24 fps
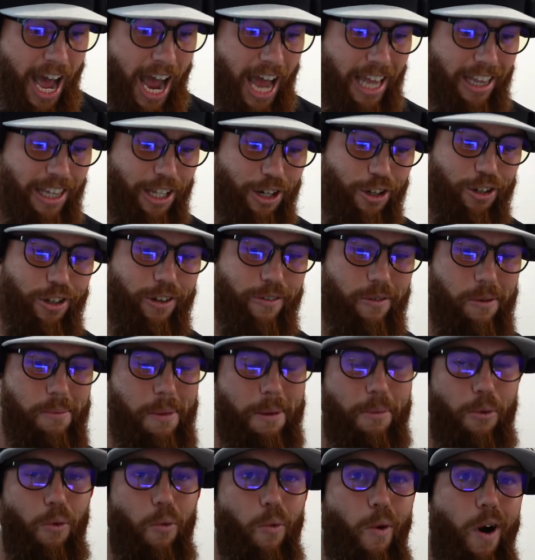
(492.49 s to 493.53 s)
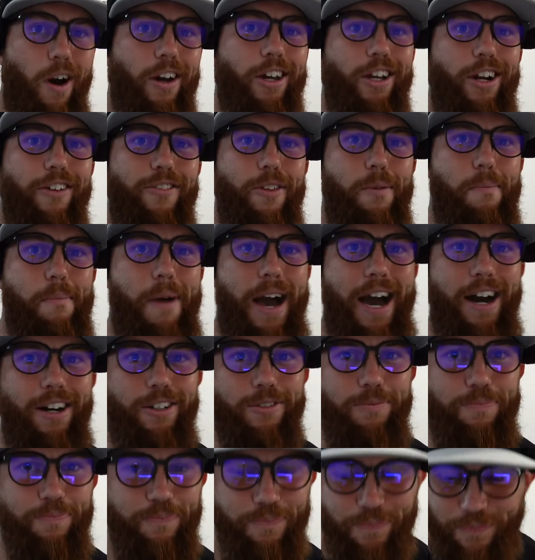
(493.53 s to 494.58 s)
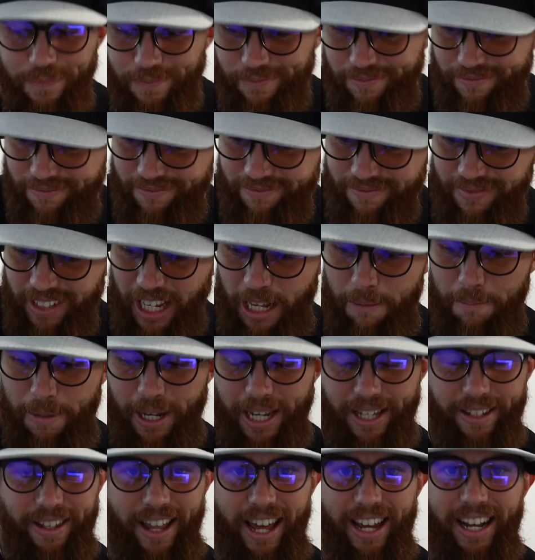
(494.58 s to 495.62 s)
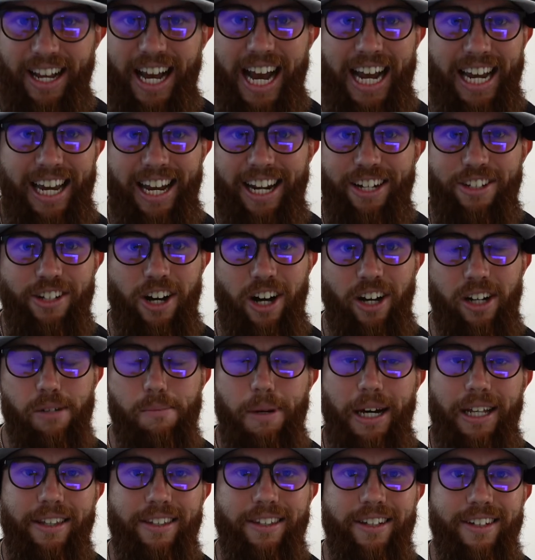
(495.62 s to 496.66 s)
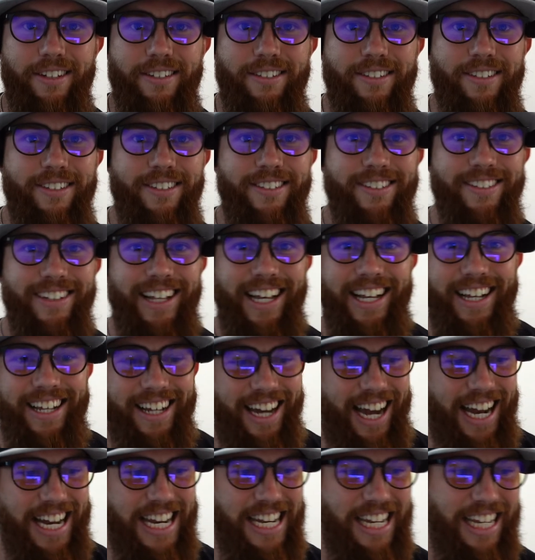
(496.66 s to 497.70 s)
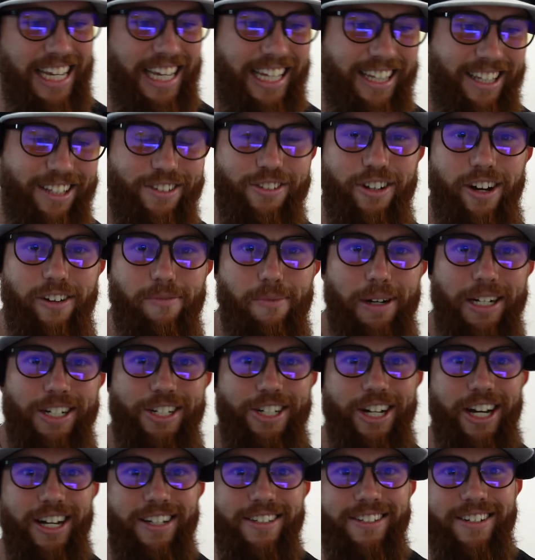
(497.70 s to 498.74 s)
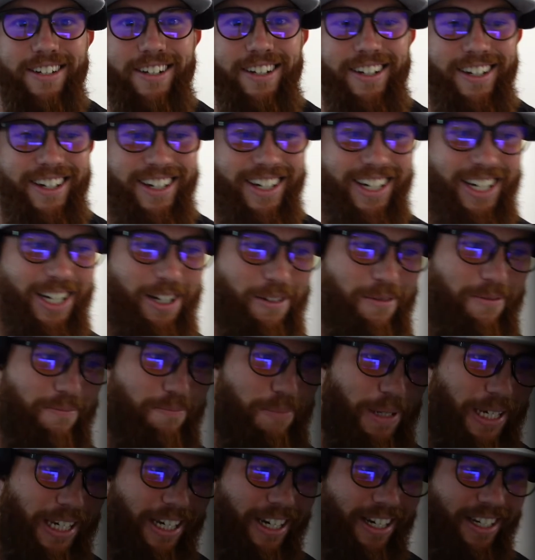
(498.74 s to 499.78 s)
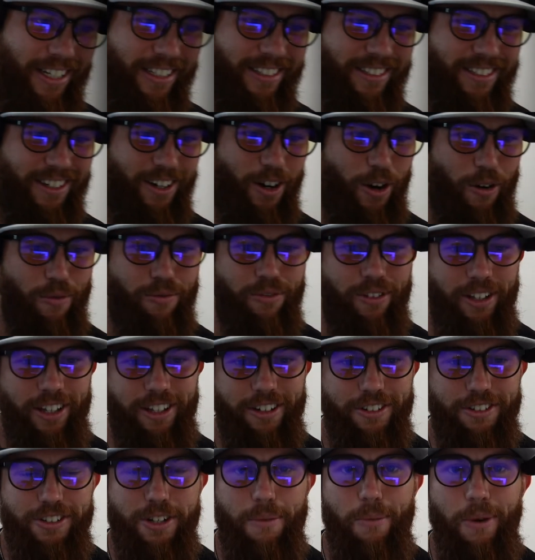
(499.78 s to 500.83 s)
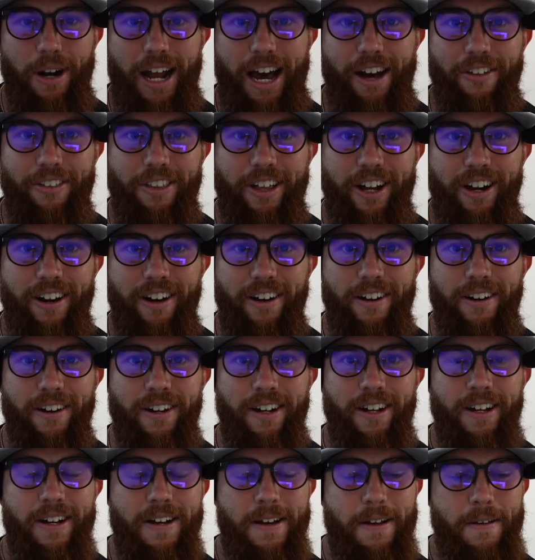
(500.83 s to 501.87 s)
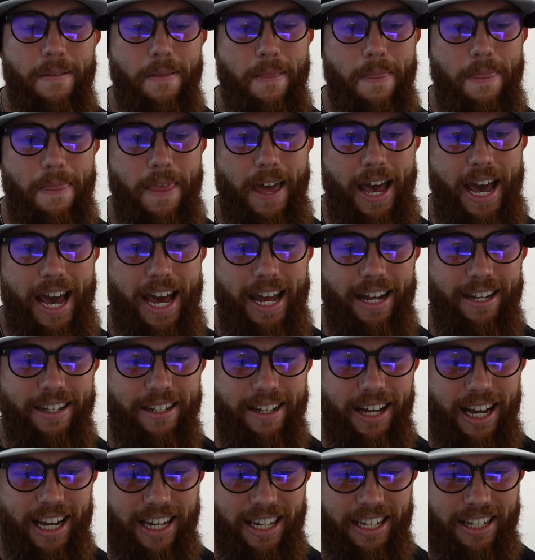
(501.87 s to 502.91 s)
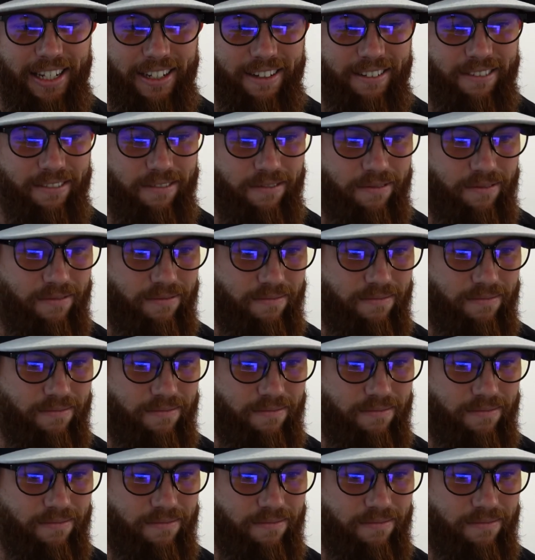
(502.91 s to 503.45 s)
I literally remember walking off the mound and being like, I got to talk about this. Like, I need to get this off my chest because hopefully there's someone out there that I can